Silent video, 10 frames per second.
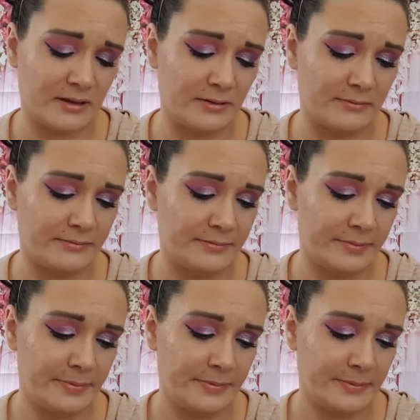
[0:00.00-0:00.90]

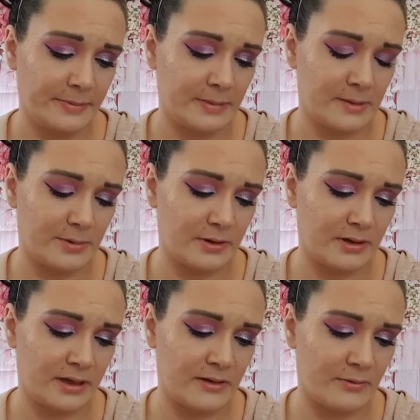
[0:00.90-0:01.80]
but
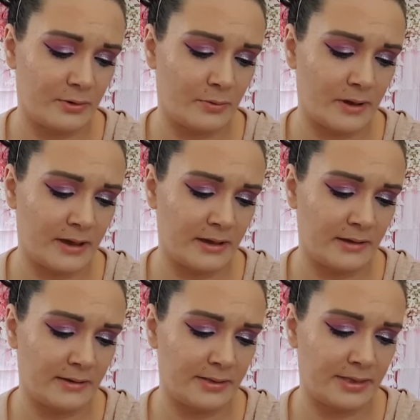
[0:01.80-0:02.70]
I gave one
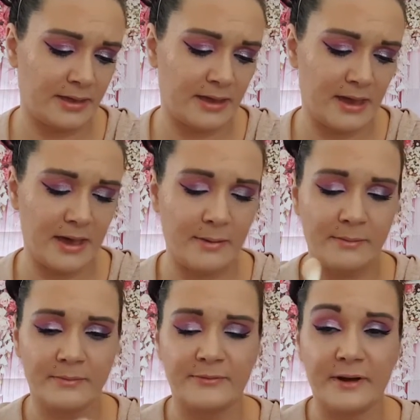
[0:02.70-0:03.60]
away. The
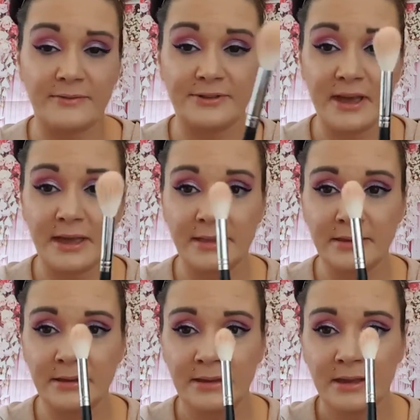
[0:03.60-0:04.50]
M510.